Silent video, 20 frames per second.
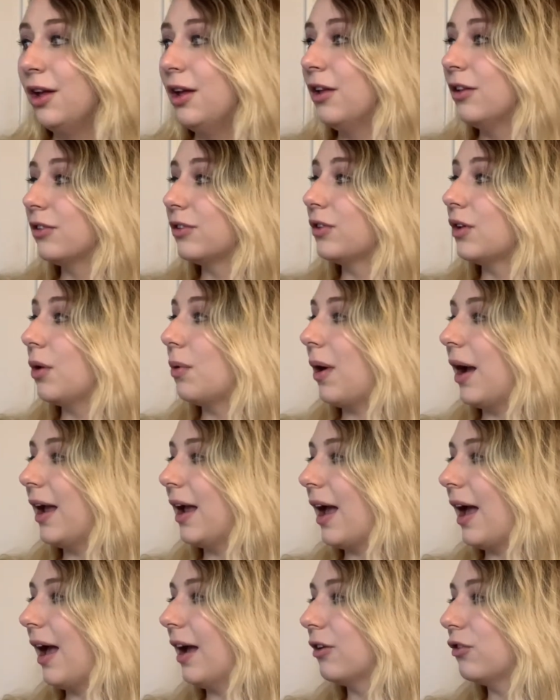So I
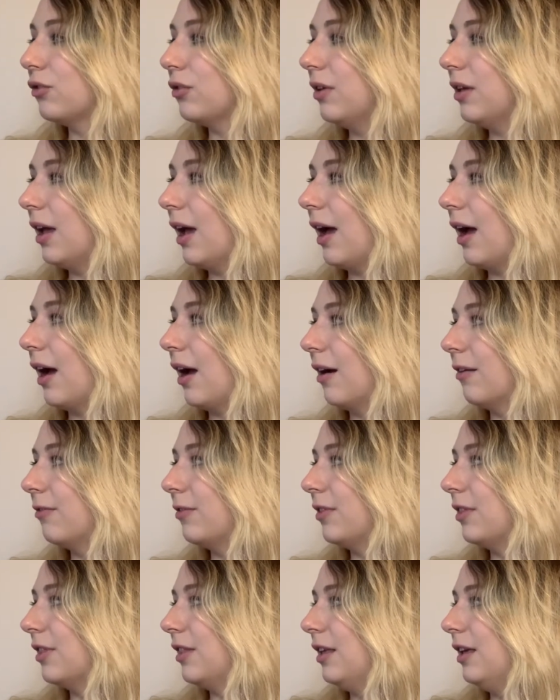actually have
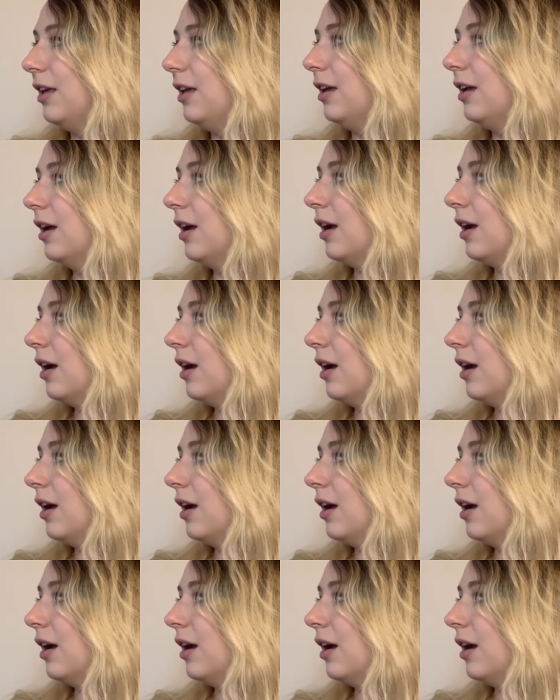the